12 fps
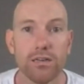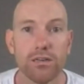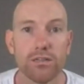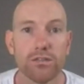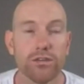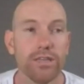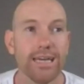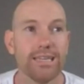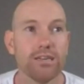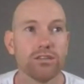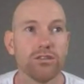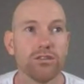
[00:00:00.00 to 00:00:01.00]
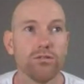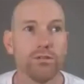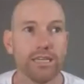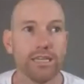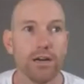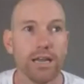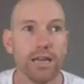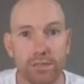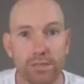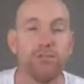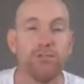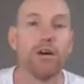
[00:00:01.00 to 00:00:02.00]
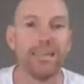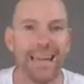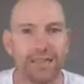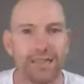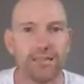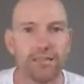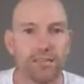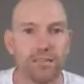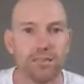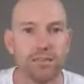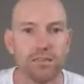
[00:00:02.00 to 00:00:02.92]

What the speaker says: to then assure that you don't have to rely on others to,